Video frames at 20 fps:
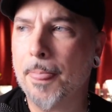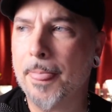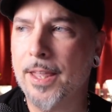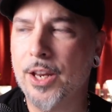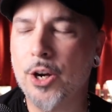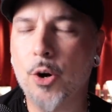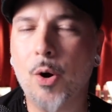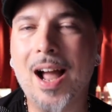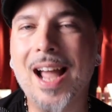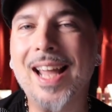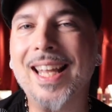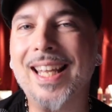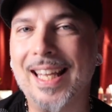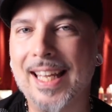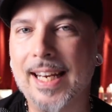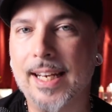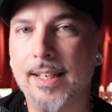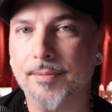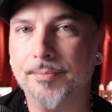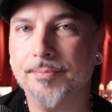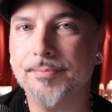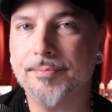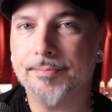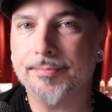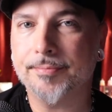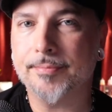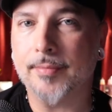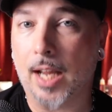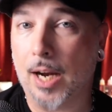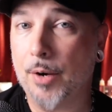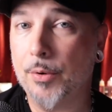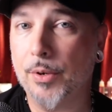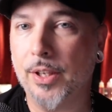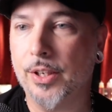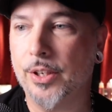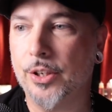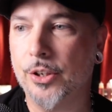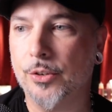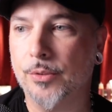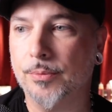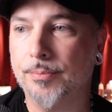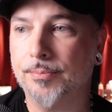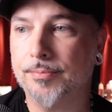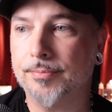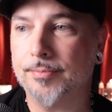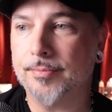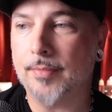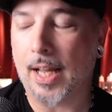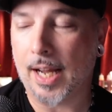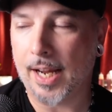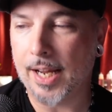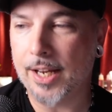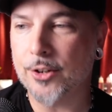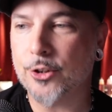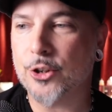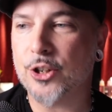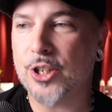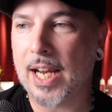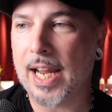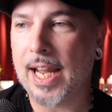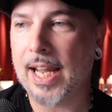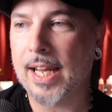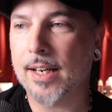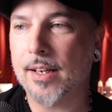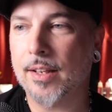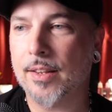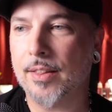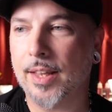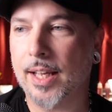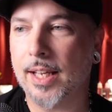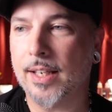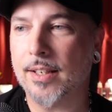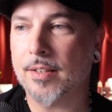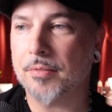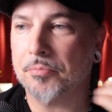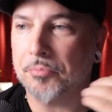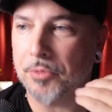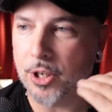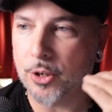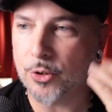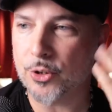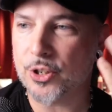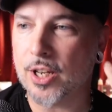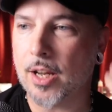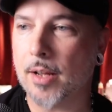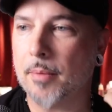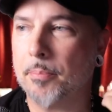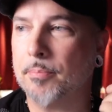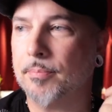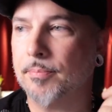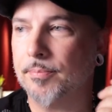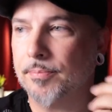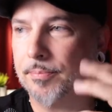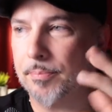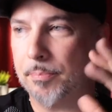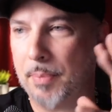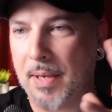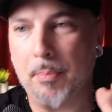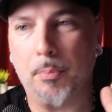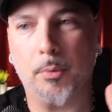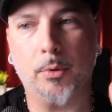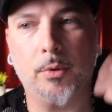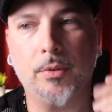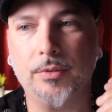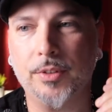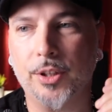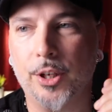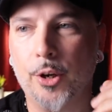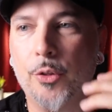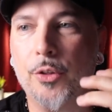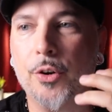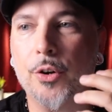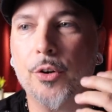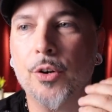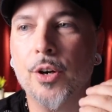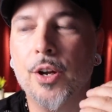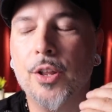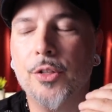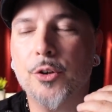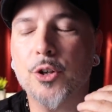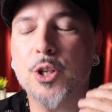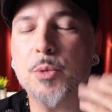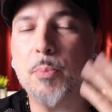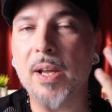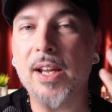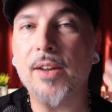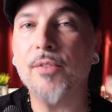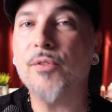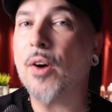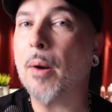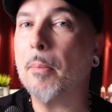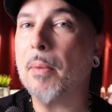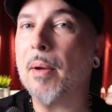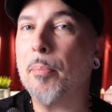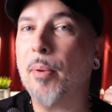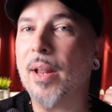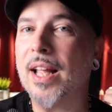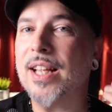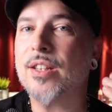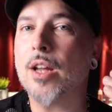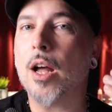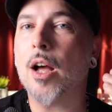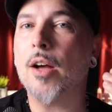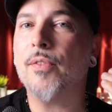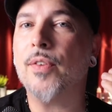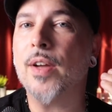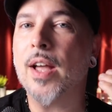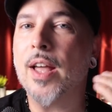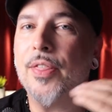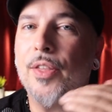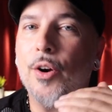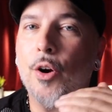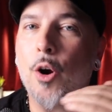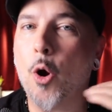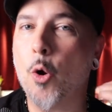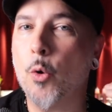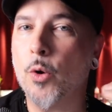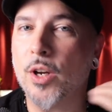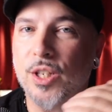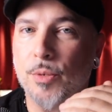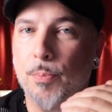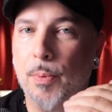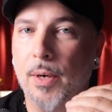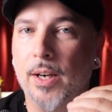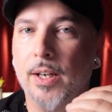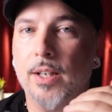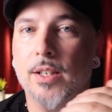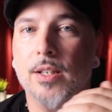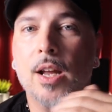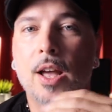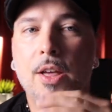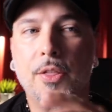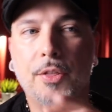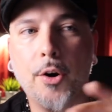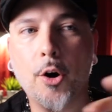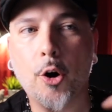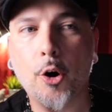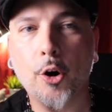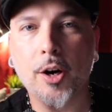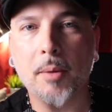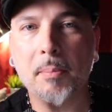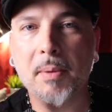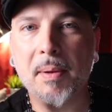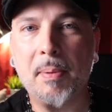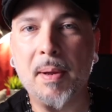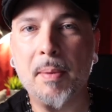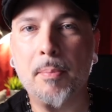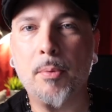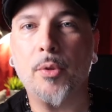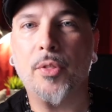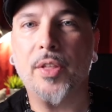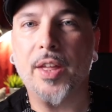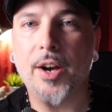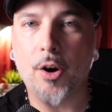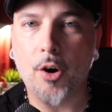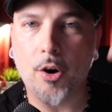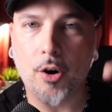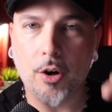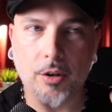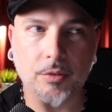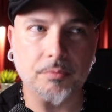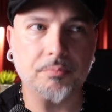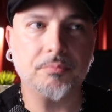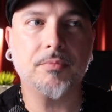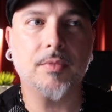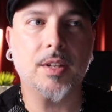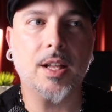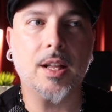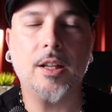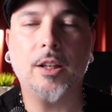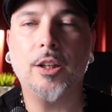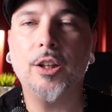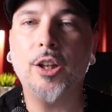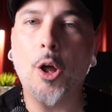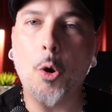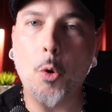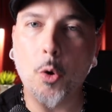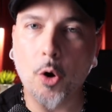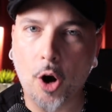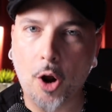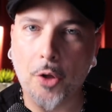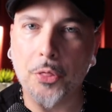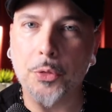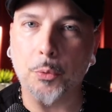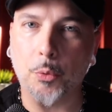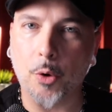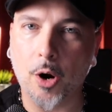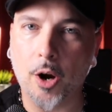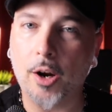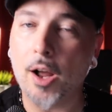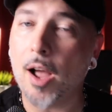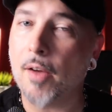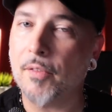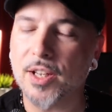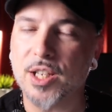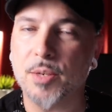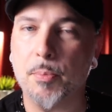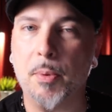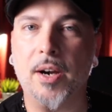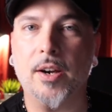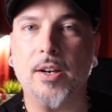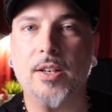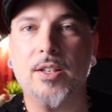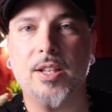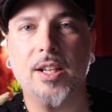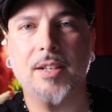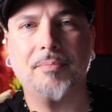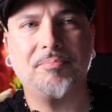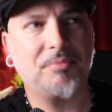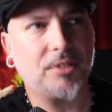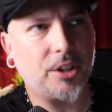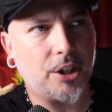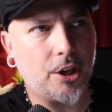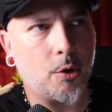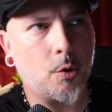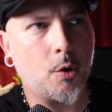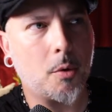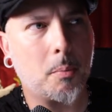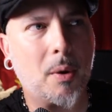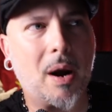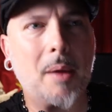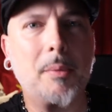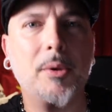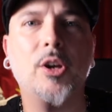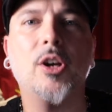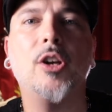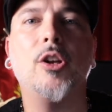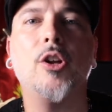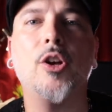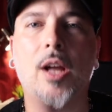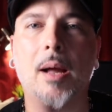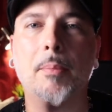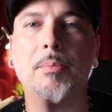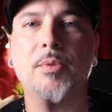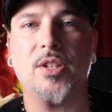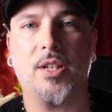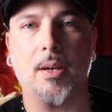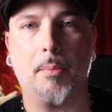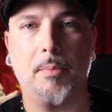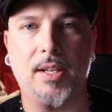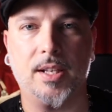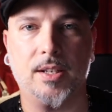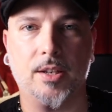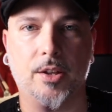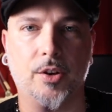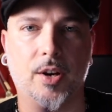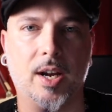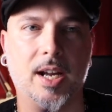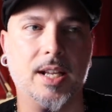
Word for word: you know, I get it. I really do. I understand that, you know, some people, you know, they're they're speaking from a place of their own experience. There are going to be people that are lower on the rung of experience that, you know, are probably going to look up to some of these other